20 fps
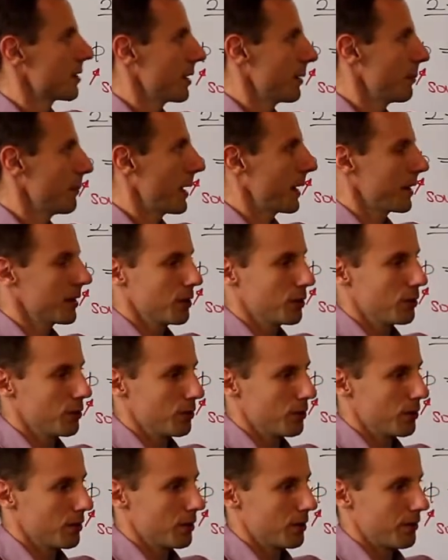the
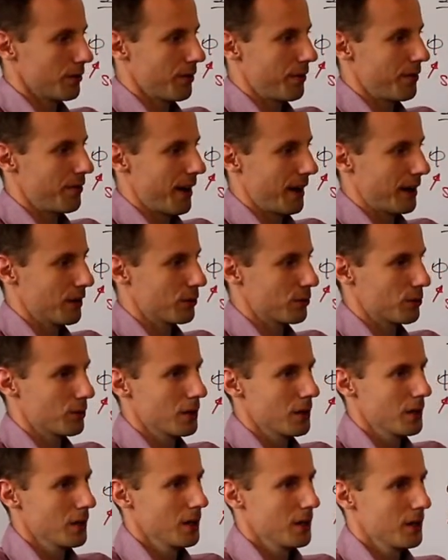magnitude of the vector.
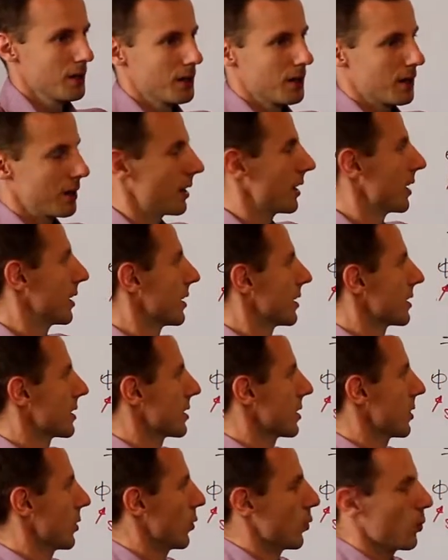
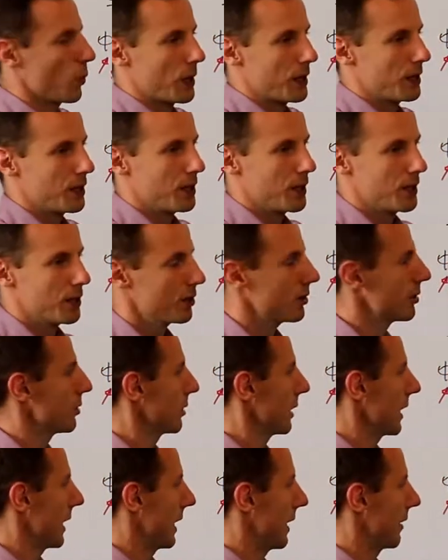So we need to
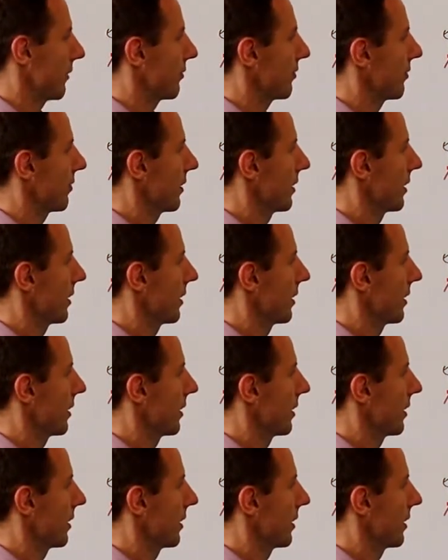have